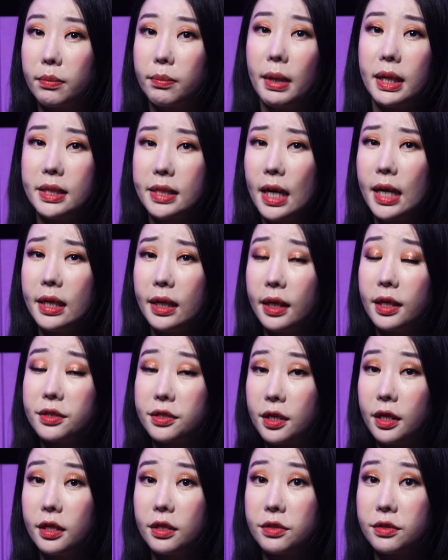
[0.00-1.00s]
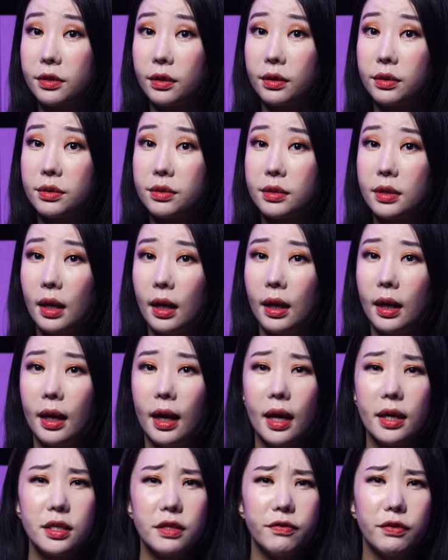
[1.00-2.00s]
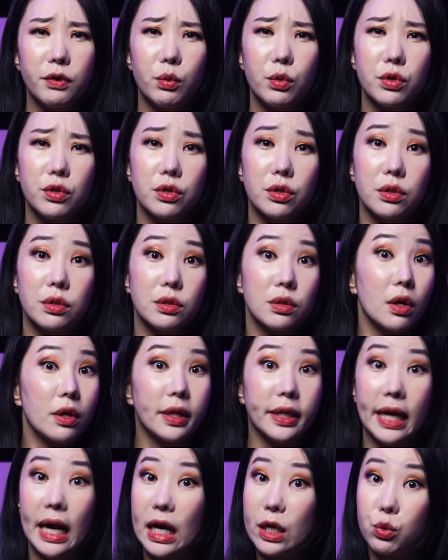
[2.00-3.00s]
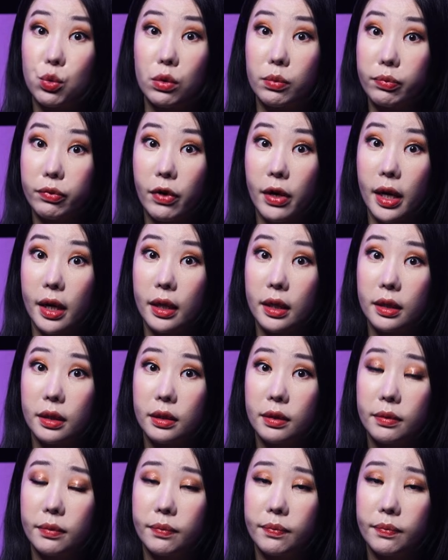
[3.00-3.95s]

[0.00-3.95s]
maintaining his innocence as if he was just on a casual break.